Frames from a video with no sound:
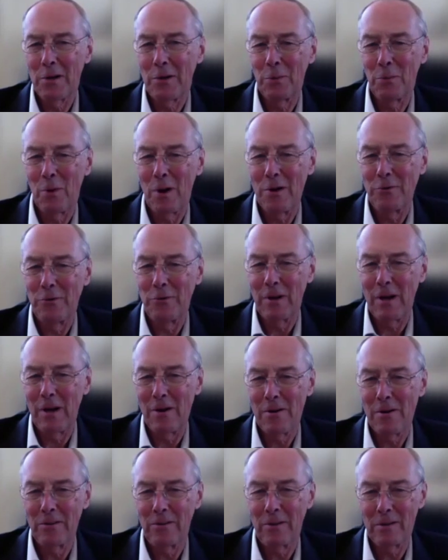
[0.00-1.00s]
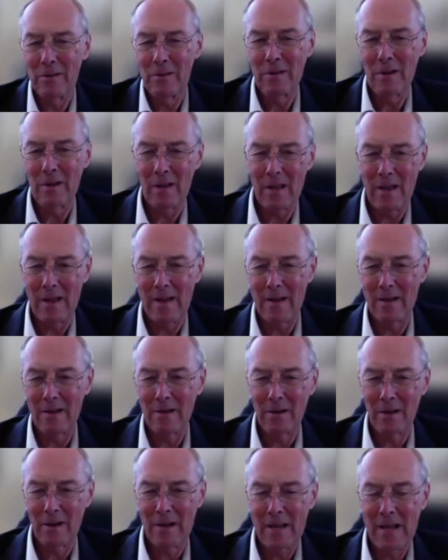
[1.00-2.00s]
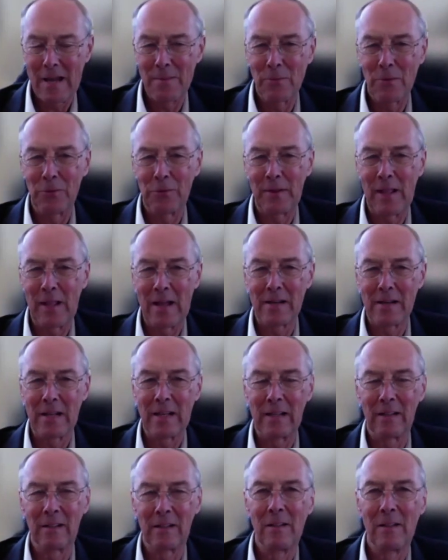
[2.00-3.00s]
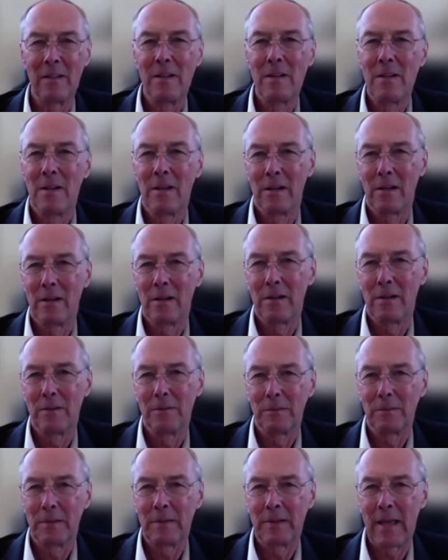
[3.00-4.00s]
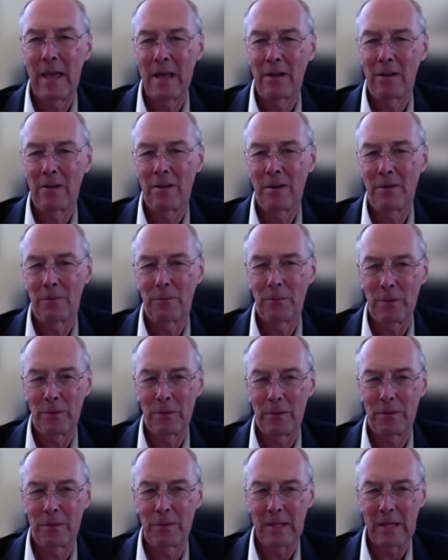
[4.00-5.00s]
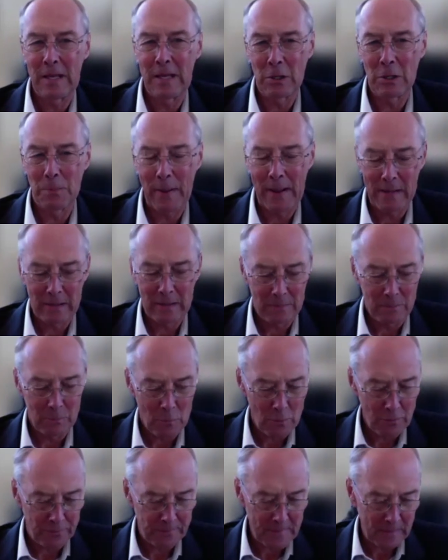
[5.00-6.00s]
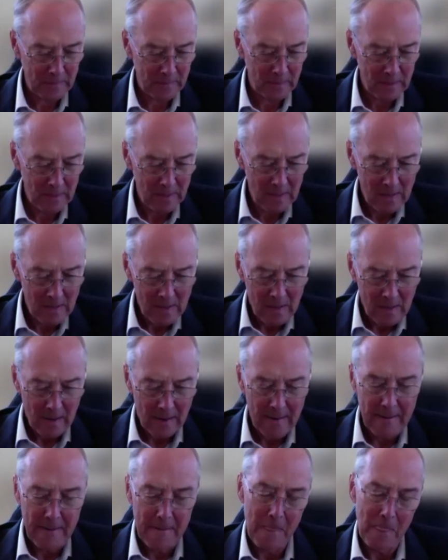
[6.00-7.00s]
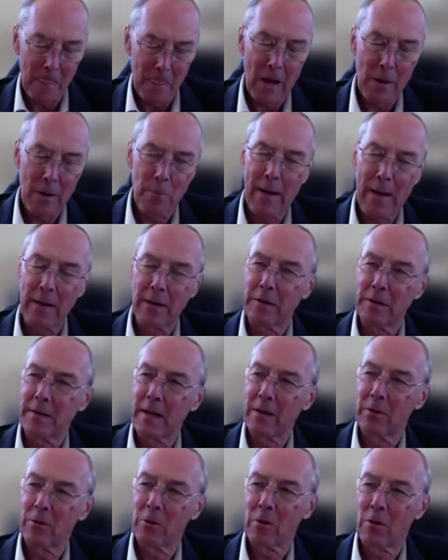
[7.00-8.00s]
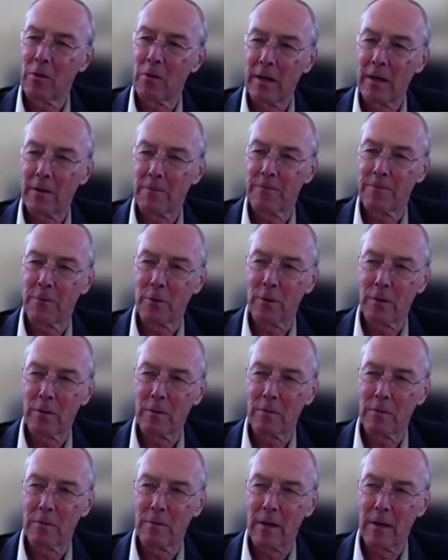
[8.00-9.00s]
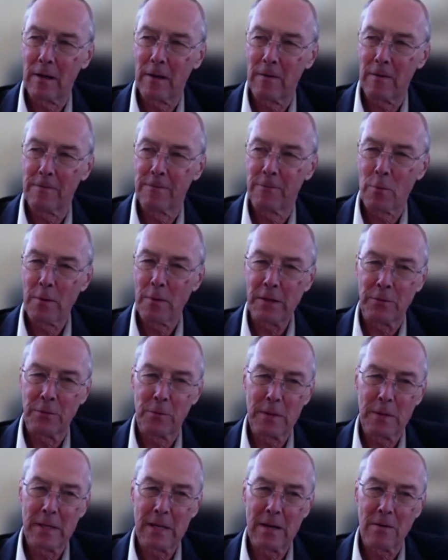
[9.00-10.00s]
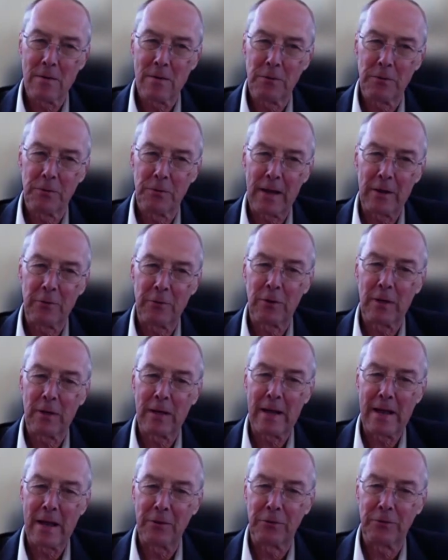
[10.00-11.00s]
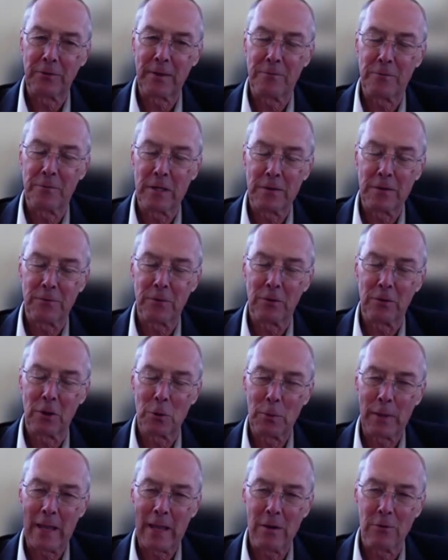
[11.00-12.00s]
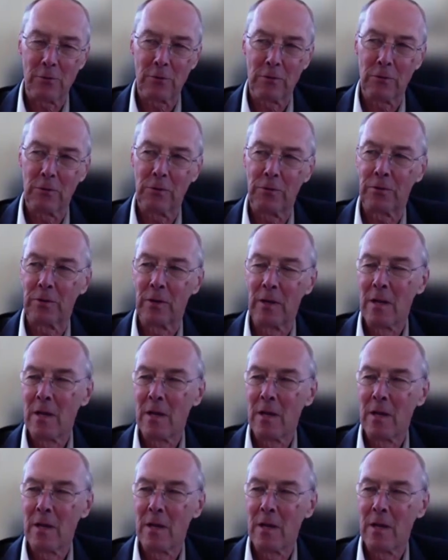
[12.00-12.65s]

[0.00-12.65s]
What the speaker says: Roger Harrington, and I am the standing candidate with the independent movement. I ran a dental clinic for 43 years. Actually, I had 7 different locations